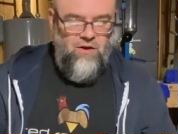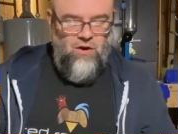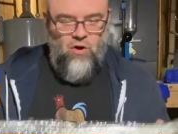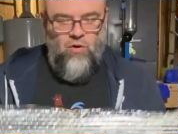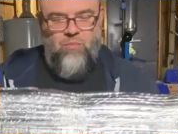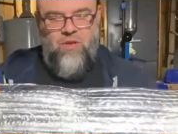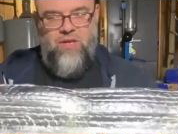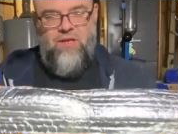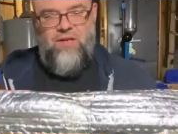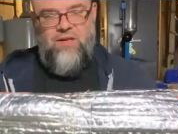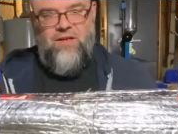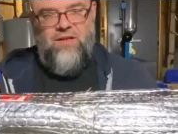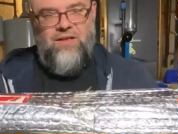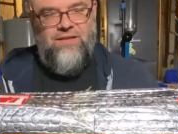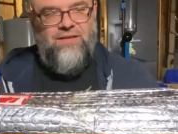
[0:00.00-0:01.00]
open.
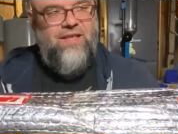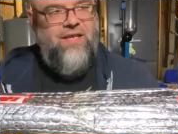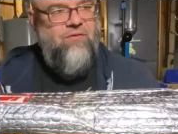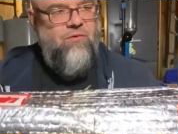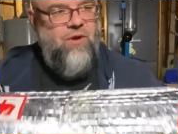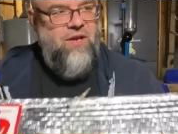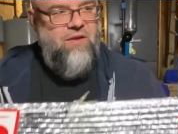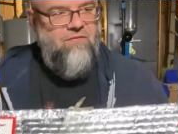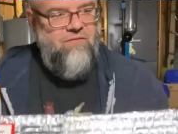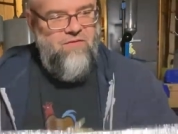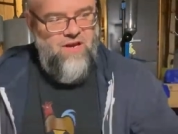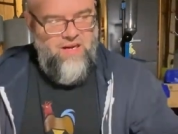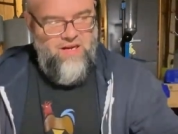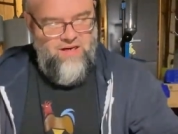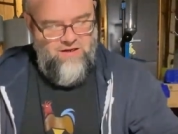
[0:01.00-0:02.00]
Let's see if we can
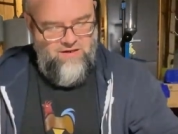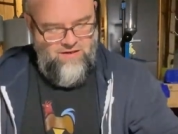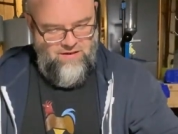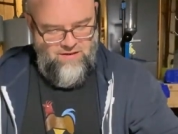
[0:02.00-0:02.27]
find